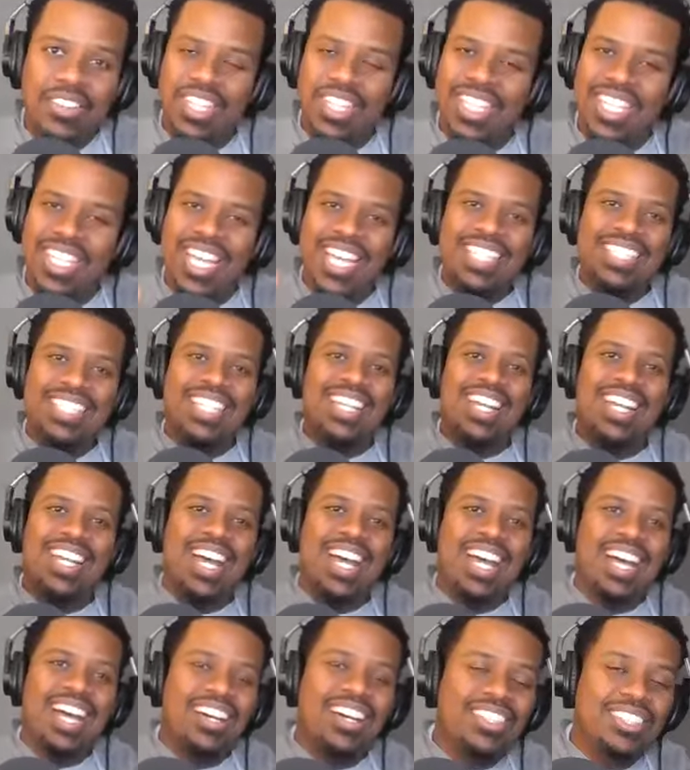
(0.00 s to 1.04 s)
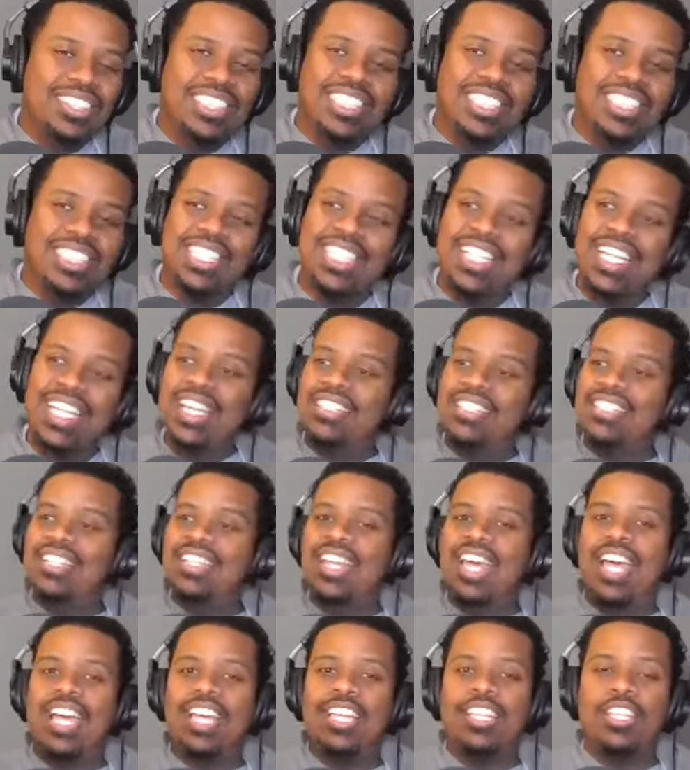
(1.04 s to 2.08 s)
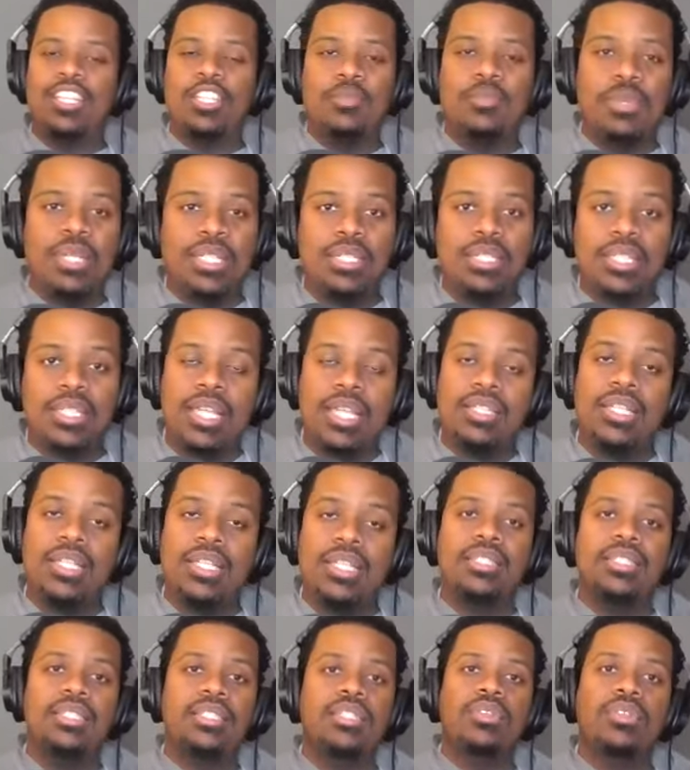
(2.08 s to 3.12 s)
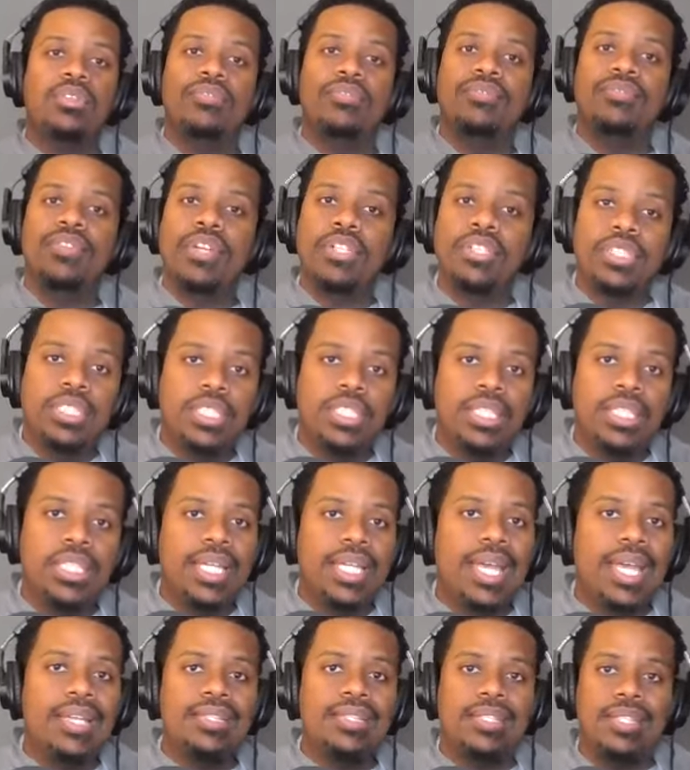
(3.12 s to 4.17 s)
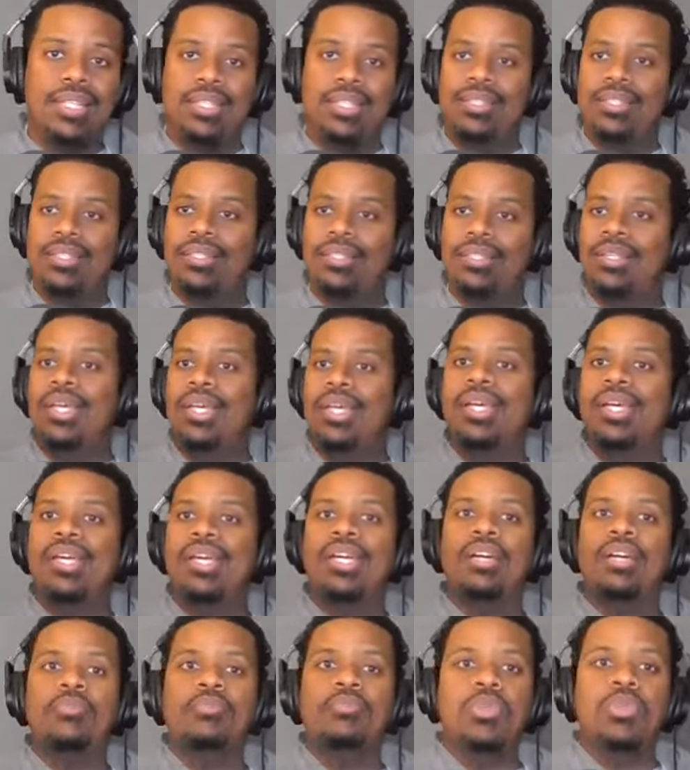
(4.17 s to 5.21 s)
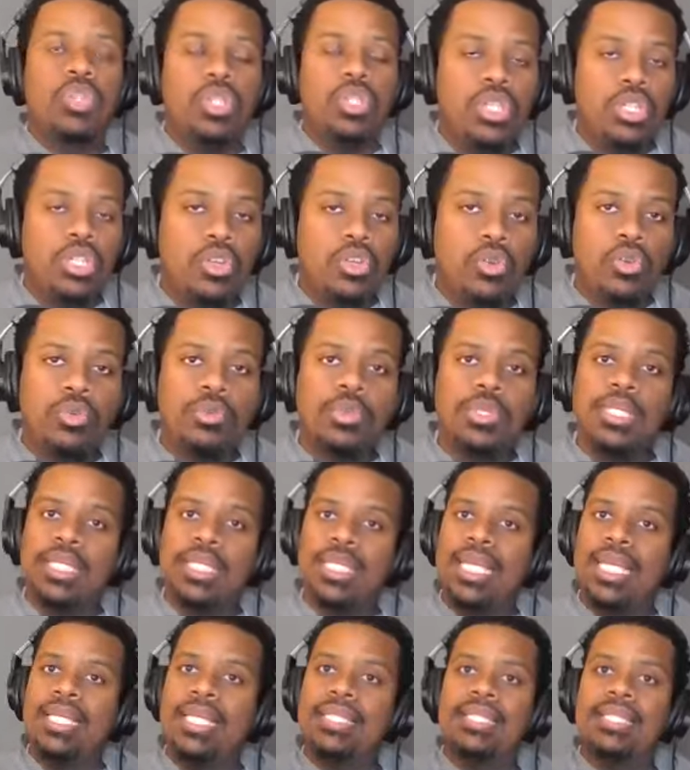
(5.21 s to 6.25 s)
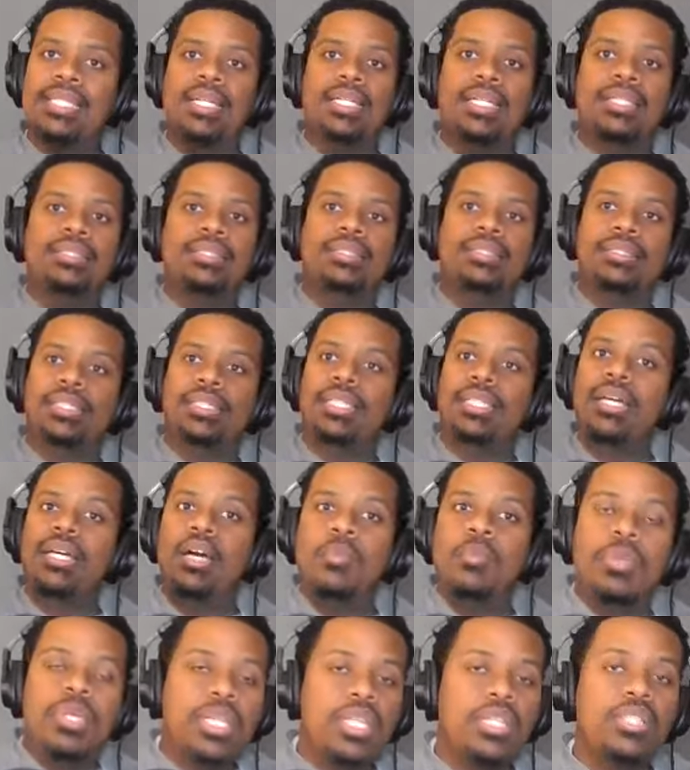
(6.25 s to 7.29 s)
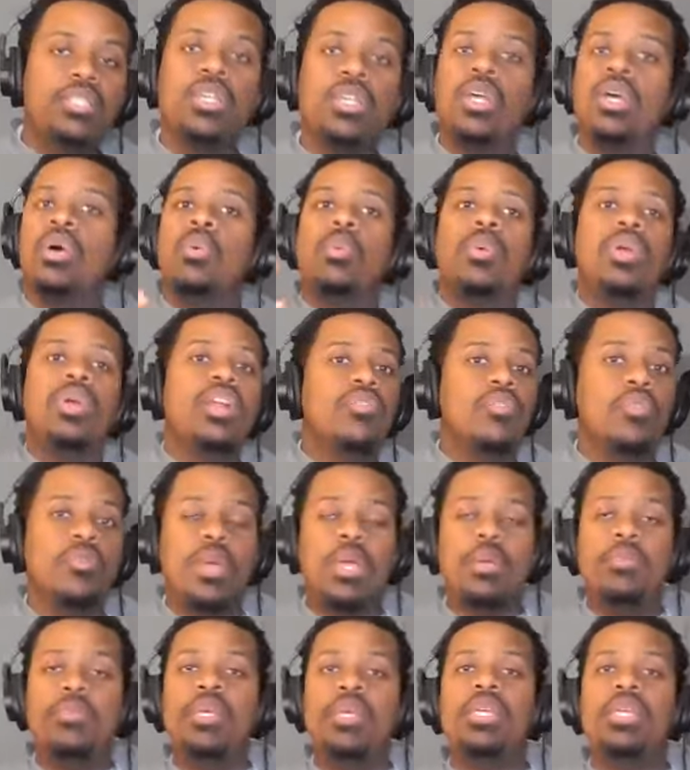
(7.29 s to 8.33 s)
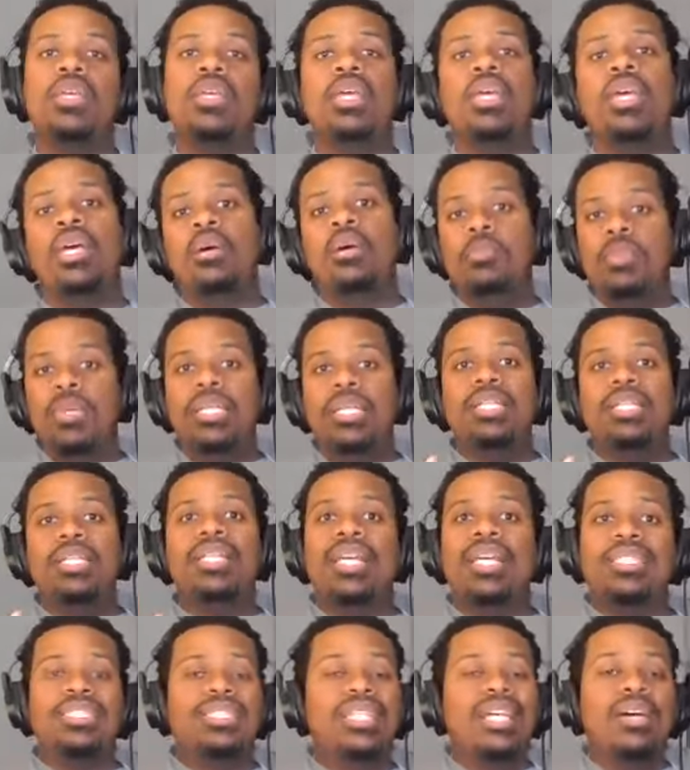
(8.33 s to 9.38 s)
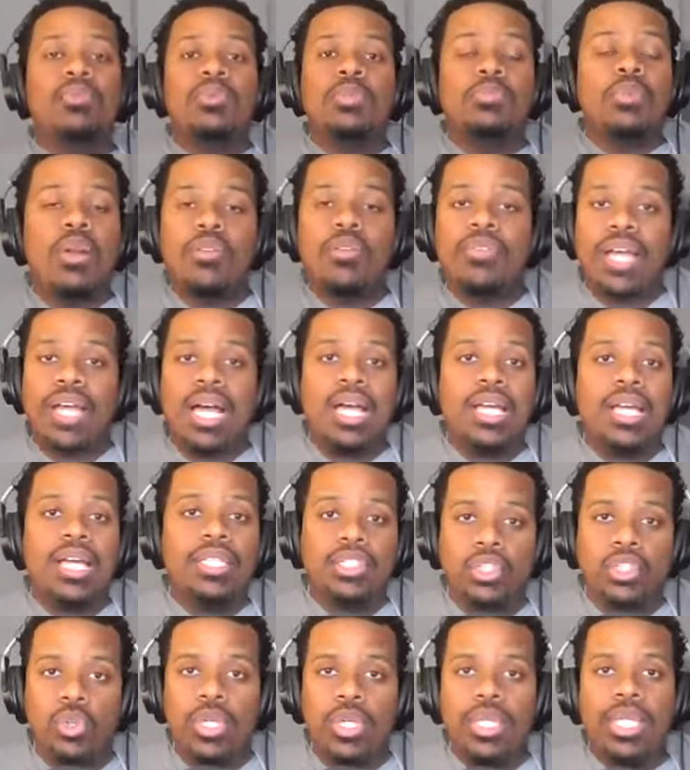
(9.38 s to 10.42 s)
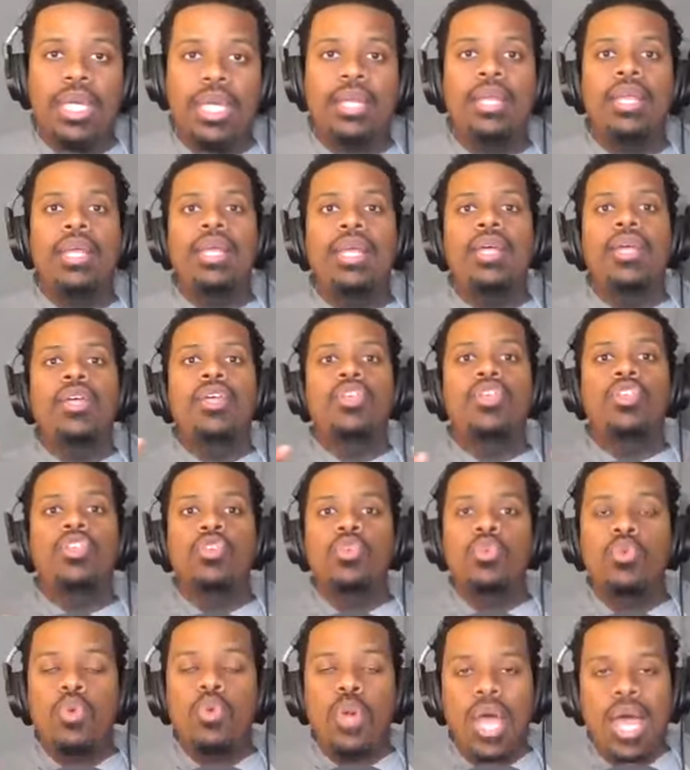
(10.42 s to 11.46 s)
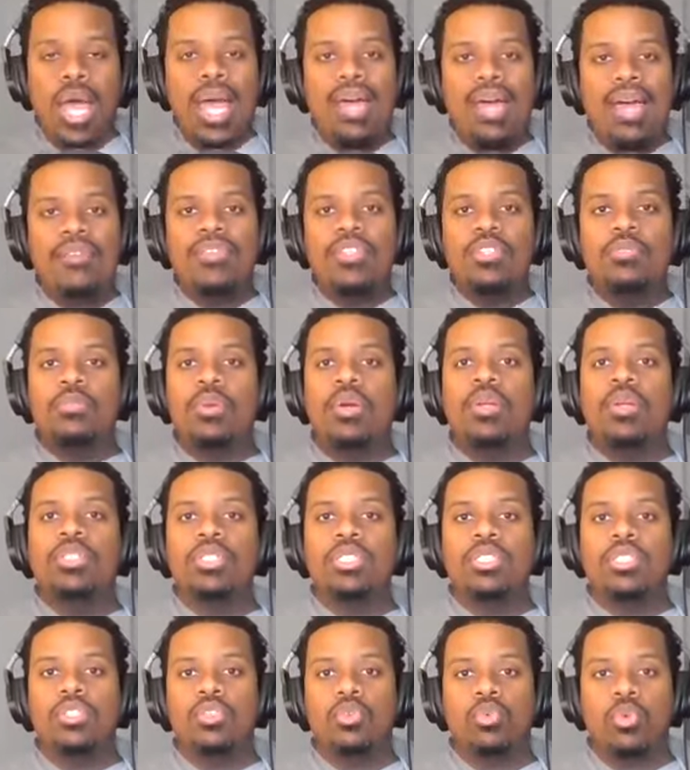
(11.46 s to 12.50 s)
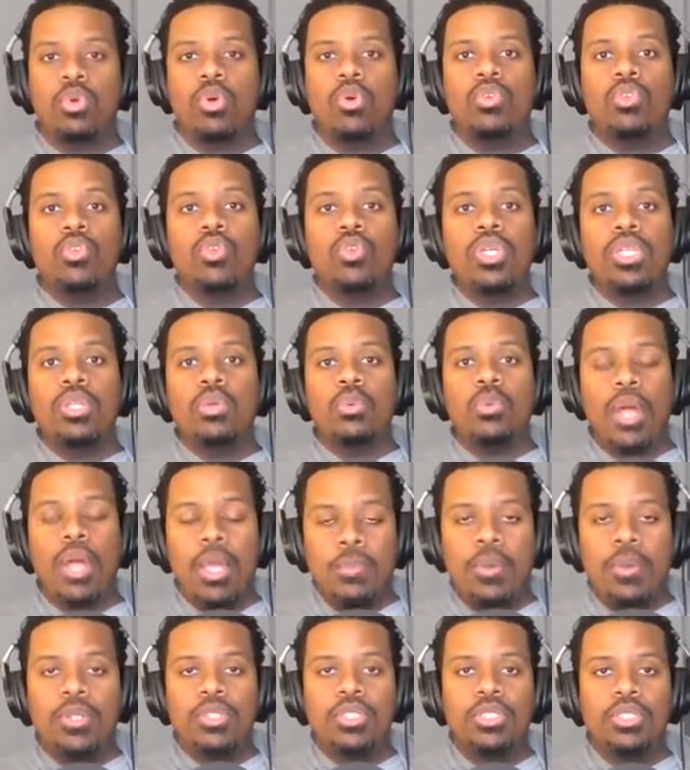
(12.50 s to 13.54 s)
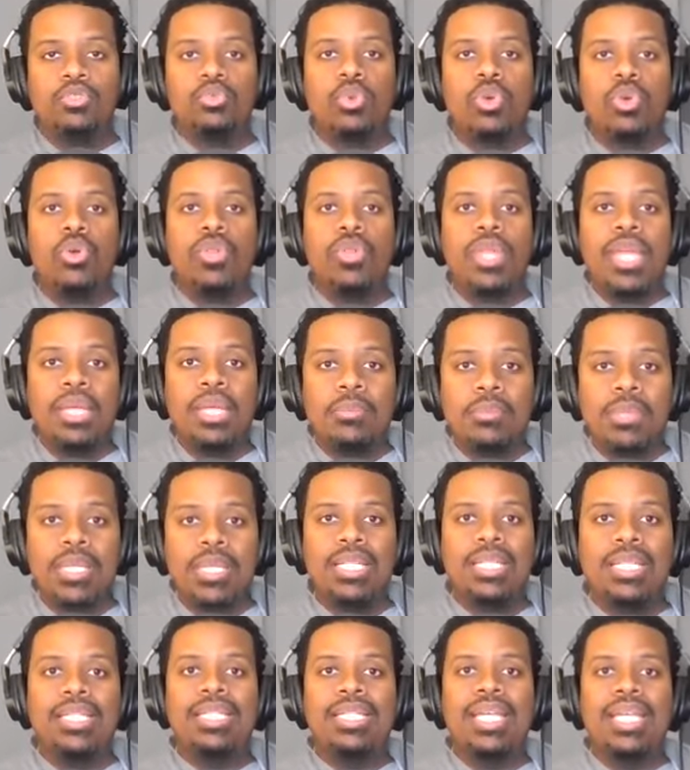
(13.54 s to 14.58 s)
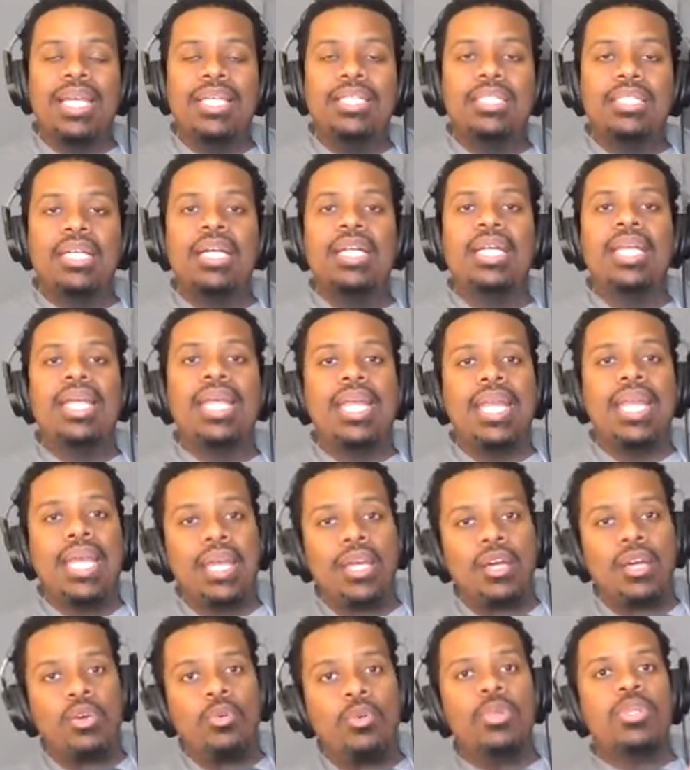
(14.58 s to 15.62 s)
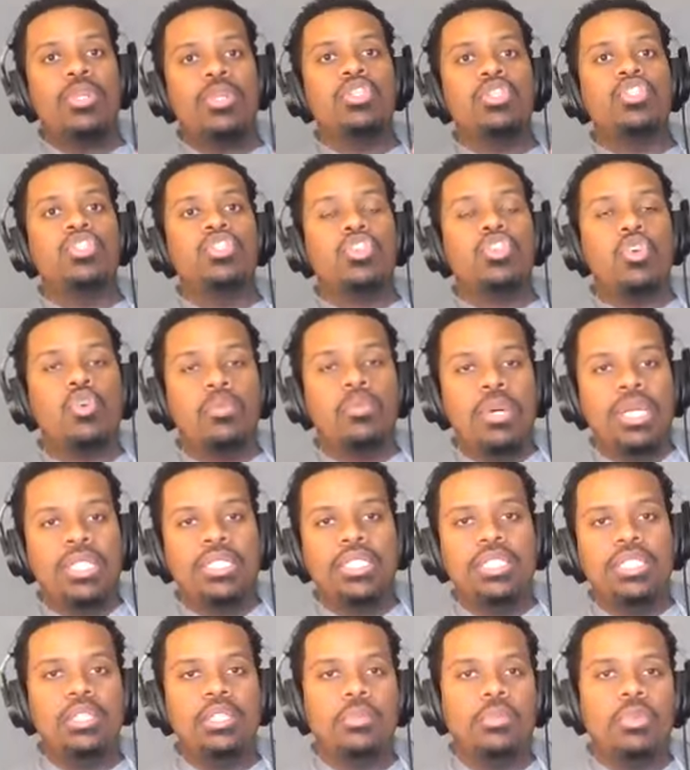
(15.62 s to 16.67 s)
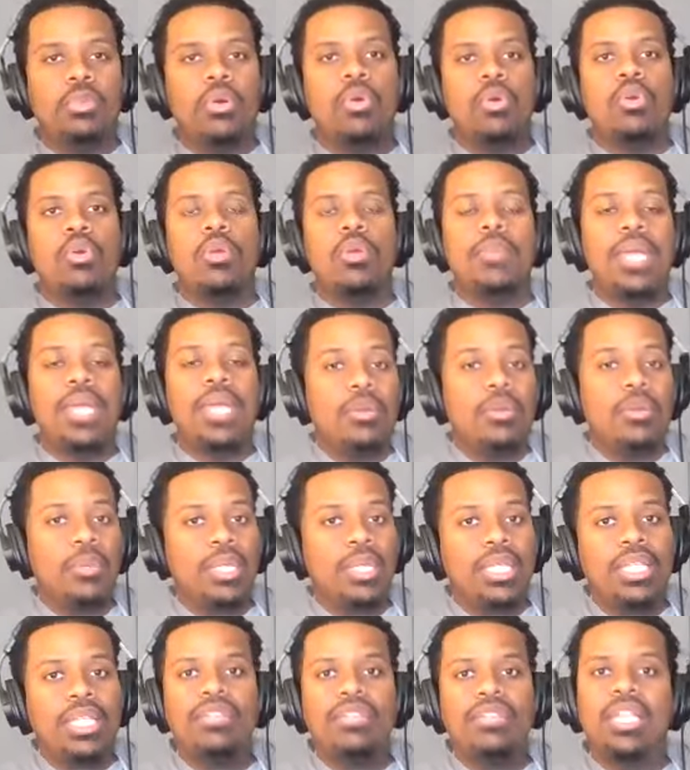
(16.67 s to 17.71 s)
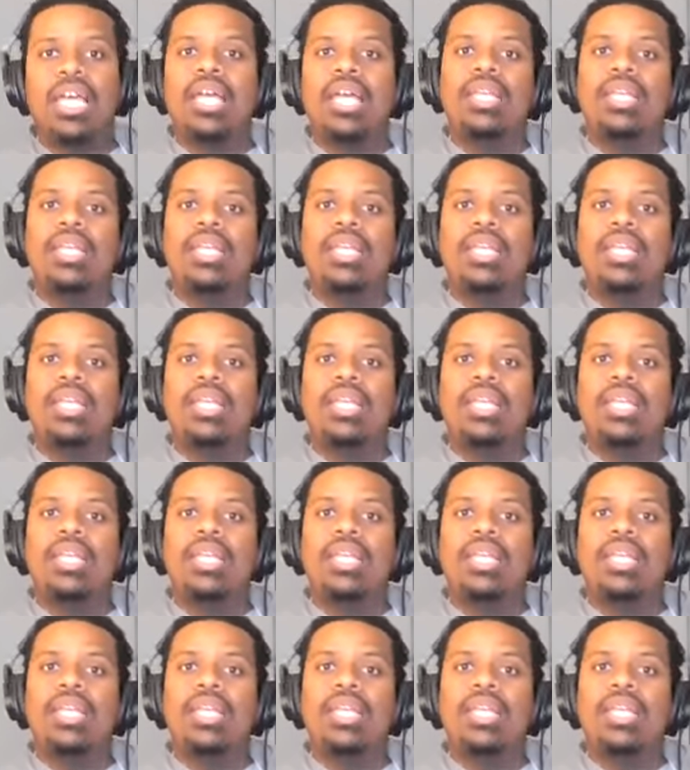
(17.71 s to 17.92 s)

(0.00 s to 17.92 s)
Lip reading: Liaison to housing, liaison to academics, liaison to the university, liaison to community groups, liaison to companies, whatever it may be. But that was perfect. I enjoyed that. you have this person in the role, you get the right person in this role, they can be a liaison and help so much in your program. They can relieve a lot.